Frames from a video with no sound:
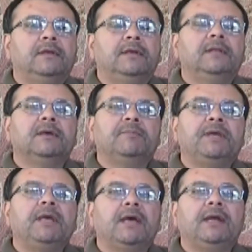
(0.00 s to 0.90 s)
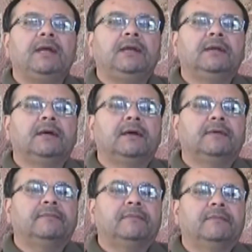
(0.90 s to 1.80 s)
In the beginning,
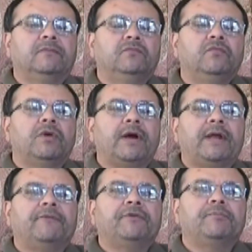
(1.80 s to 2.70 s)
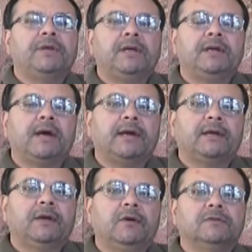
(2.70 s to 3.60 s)
uh, right after being
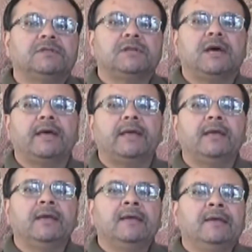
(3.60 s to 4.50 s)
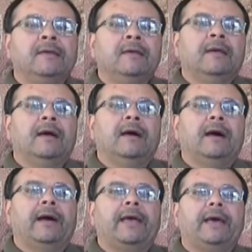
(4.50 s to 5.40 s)
diagnosed, I
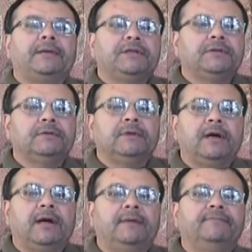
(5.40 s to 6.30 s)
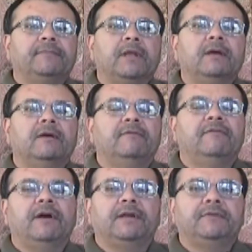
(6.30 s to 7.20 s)
I had to uh,
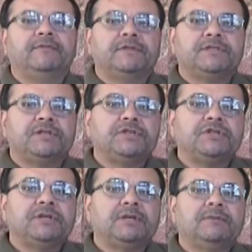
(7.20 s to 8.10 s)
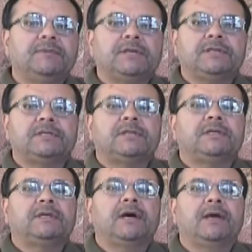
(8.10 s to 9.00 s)
find a physician because at the
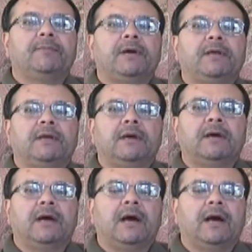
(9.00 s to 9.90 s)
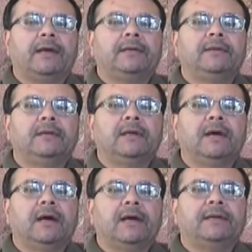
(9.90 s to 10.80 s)
time I I
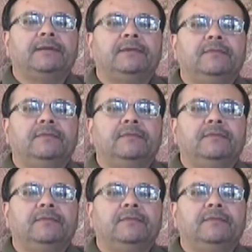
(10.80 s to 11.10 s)
I